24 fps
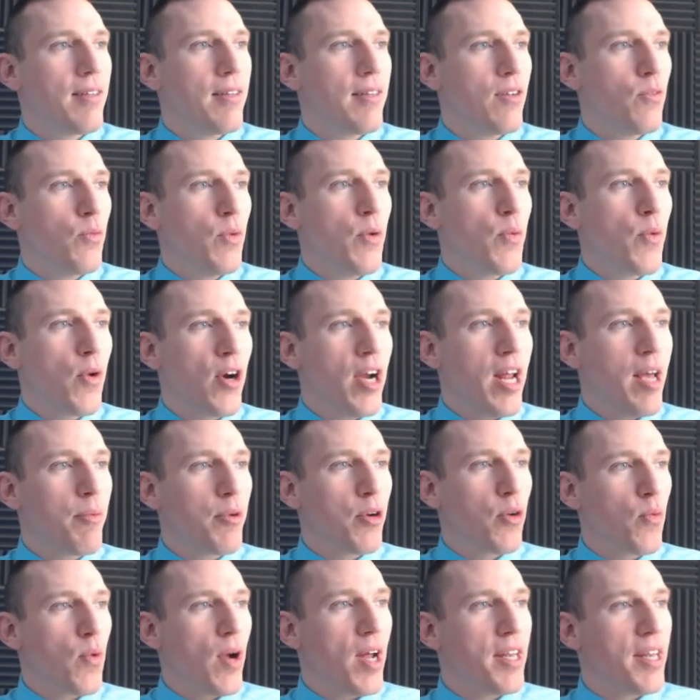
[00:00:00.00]
We weren't able to
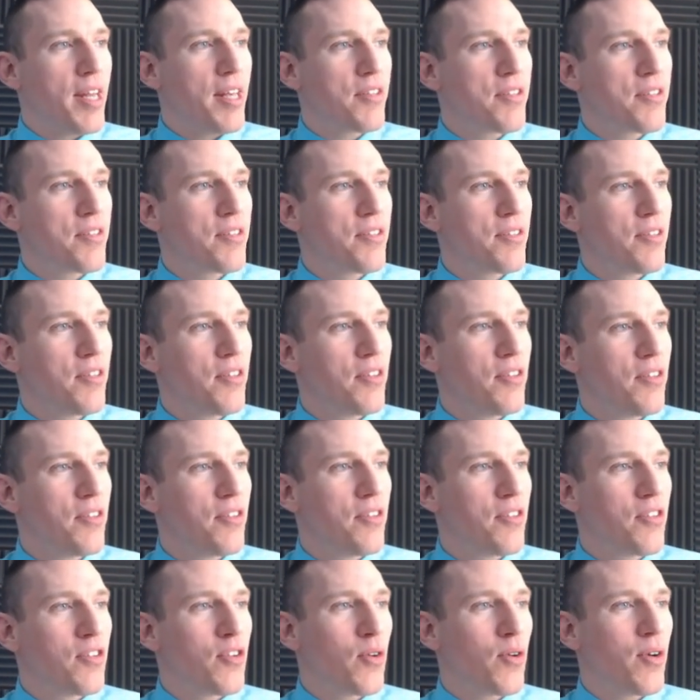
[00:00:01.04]
run this
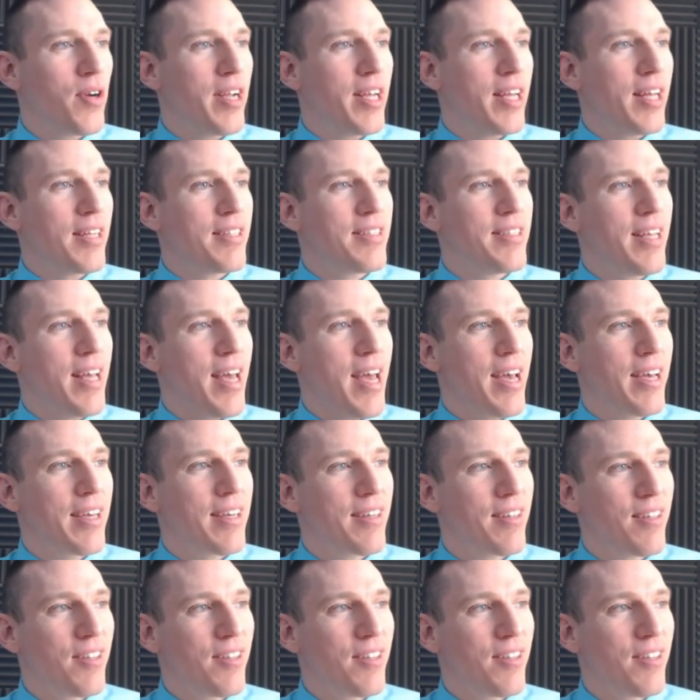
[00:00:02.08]
during an attack,